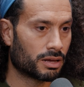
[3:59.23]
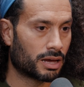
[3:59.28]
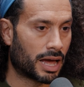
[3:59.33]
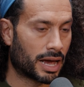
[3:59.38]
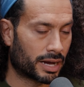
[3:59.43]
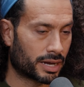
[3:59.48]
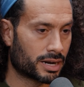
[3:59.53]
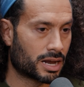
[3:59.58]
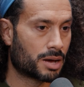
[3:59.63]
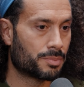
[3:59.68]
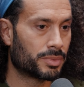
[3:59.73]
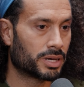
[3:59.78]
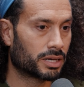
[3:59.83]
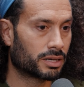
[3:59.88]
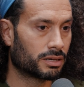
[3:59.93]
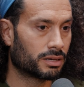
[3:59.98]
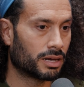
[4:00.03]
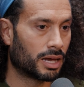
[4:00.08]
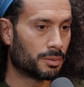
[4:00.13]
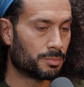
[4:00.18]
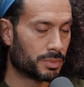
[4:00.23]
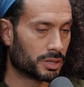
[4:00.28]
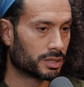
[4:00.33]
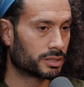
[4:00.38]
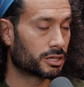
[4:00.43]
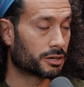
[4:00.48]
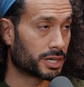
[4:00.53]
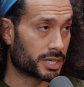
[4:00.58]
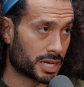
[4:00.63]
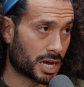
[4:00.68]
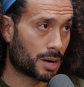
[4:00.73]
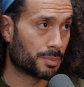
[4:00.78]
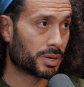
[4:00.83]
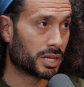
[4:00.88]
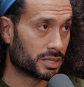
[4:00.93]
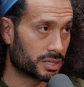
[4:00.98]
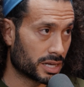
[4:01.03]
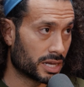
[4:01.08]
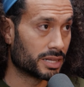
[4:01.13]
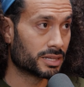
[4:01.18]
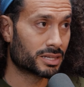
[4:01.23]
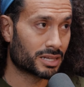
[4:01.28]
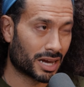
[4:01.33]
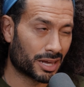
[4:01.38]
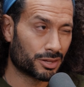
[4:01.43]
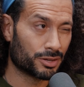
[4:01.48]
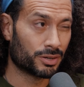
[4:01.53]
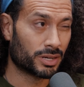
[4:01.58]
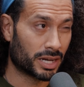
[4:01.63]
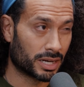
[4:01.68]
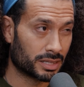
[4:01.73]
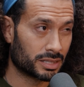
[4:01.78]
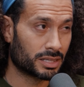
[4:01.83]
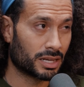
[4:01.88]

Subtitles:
economic and military dominance inside the United